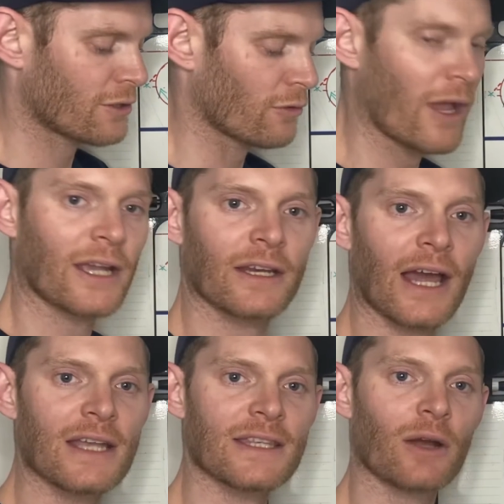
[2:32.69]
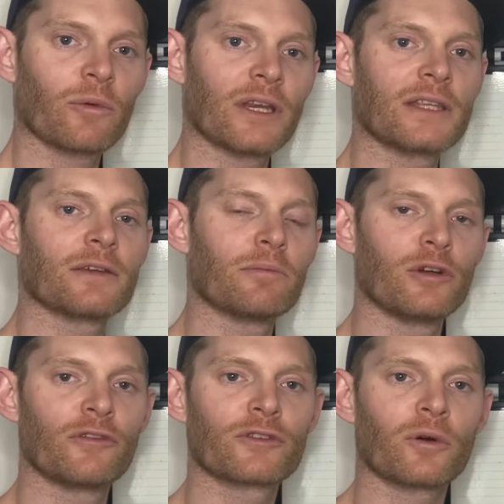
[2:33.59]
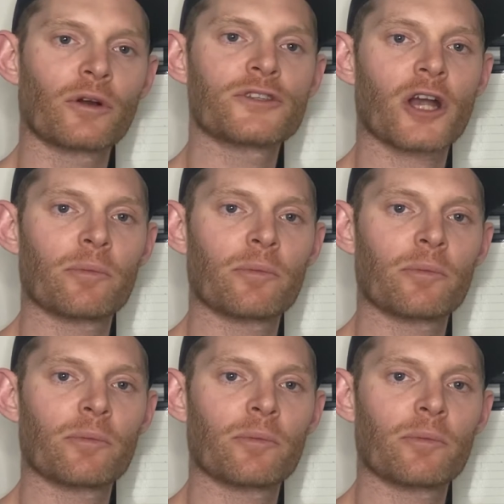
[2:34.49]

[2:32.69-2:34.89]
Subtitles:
to recognize that we need to move towards our